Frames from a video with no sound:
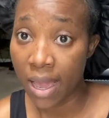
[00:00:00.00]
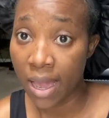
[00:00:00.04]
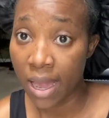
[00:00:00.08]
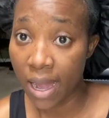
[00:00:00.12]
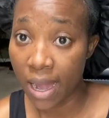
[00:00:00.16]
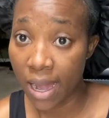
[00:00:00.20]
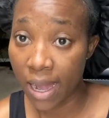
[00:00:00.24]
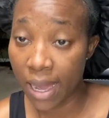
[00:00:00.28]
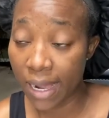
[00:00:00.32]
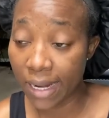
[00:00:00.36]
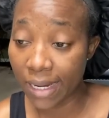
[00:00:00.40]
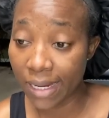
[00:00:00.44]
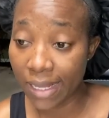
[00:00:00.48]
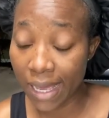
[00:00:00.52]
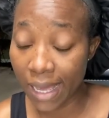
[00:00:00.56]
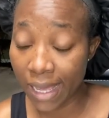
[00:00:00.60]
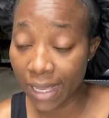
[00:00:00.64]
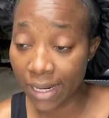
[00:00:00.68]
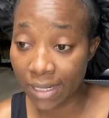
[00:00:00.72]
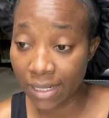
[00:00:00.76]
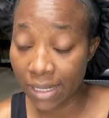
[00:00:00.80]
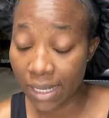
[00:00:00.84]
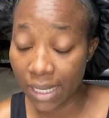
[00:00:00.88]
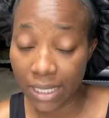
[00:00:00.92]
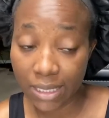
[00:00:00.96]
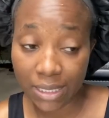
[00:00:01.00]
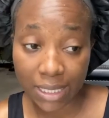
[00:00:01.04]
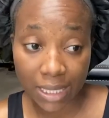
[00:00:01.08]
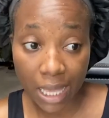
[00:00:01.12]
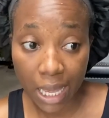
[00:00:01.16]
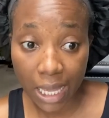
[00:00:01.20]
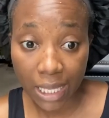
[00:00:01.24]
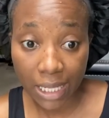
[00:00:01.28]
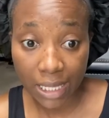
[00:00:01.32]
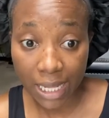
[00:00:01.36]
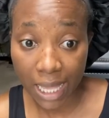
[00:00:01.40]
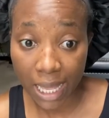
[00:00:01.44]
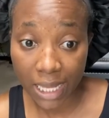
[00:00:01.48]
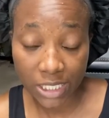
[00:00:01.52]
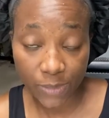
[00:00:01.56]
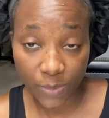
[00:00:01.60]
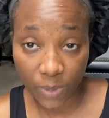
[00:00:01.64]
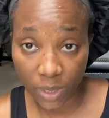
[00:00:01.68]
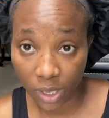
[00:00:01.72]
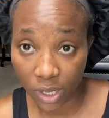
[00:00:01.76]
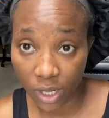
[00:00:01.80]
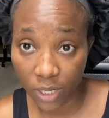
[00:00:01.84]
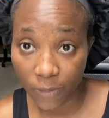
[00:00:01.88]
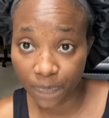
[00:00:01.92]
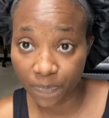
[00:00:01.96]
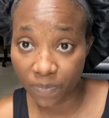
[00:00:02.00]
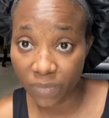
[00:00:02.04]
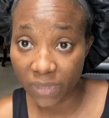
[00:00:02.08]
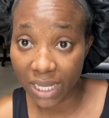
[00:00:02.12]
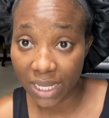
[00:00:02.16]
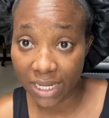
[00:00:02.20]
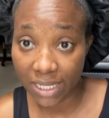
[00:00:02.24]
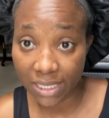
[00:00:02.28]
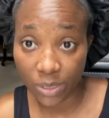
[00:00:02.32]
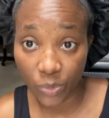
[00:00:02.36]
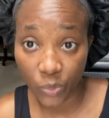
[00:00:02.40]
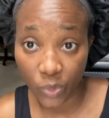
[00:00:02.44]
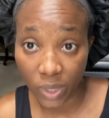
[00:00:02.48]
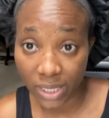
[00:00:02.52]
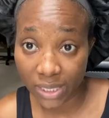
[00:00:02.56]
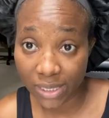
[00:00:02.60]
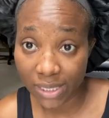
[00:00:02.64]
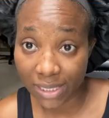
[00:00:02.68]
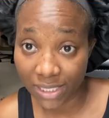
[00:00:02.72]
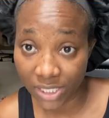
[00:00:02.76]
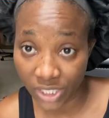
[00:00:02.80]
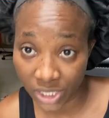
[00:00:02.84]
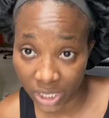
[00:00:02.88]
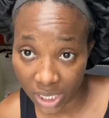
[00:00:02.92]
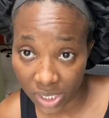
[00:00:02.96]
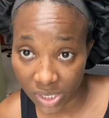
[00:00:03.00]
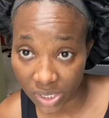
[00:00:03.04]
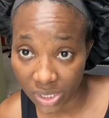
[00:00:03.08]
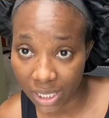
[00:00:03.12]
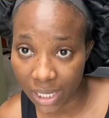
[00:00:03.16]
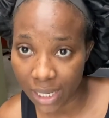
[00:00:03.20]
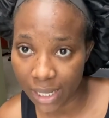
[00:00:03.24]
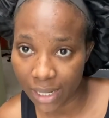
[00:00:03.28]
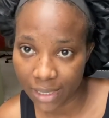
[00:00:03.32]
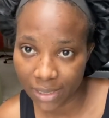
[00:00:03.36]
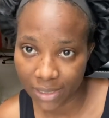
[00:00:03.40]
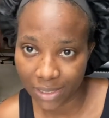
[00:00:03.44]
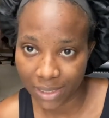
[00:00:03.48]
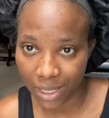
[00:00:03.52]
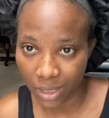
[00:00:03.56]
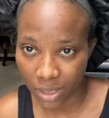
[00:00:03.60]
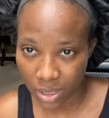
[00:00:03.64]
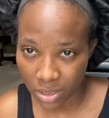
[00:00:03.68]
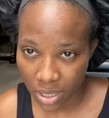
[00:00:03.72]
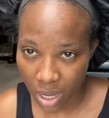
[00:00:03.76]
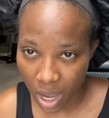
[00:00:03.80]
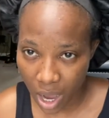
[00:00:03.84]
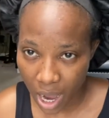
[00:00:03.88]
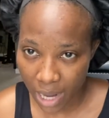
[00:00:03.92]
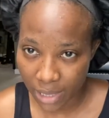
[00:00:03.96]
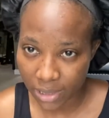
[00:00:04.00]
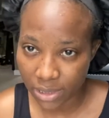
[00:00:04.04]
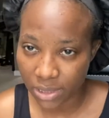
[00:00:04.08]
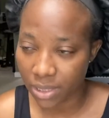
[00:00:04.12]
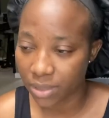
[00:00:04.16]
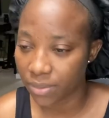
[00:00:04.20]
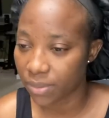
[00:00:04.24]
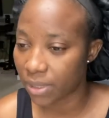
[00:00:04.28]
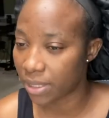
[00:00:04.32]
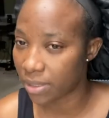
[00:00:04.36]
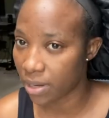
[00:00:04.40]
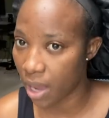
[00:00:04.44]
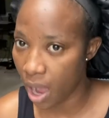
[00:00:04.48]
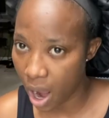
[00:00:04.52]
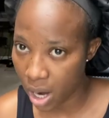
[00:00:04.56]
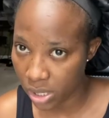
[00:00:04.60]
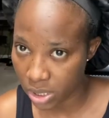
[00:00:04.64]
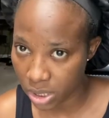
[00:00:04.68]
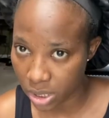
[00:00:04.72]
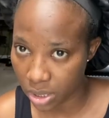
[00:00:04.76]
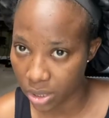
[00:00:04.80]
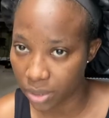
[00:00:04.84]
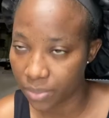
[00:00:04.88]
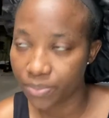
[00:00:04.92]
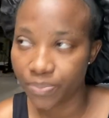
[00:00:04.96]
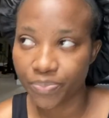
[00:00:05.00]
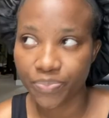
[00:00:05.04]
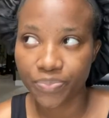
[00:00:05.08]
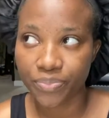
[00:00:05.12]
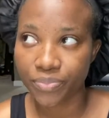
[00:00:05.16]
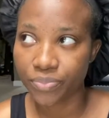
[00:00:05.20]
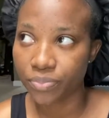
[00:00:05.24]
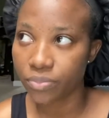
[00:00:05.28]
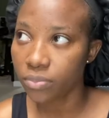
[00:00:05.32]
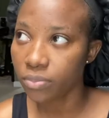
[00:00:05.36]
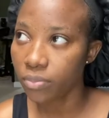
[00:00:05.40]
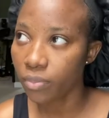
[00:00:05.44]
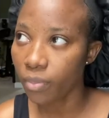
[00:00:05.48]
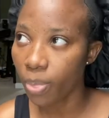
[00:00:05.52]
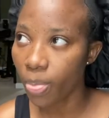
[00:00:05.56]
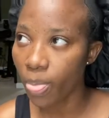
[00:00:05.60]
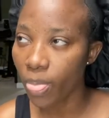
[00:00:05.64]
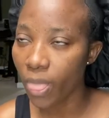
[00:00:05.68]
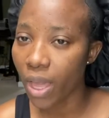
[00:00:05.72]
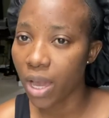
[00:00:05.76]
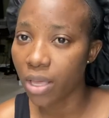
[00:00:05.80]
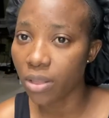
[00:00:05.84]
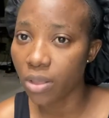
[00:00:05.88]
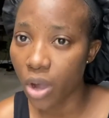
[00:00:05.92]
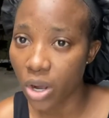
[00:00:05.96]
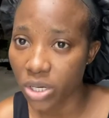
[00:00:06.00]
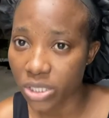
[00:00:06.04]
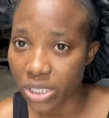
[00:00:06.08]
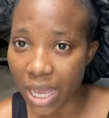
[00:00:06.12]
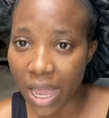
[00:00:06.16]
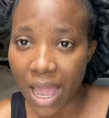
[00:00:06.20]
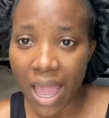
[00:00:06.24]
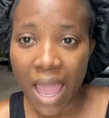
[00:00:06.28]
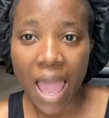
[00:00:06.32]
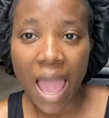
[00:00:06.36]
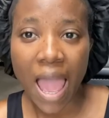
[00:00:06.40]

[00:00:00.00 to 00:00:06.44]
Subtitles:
And that has been gone. And the weather has changed and it's getting hot and hotter and hotter.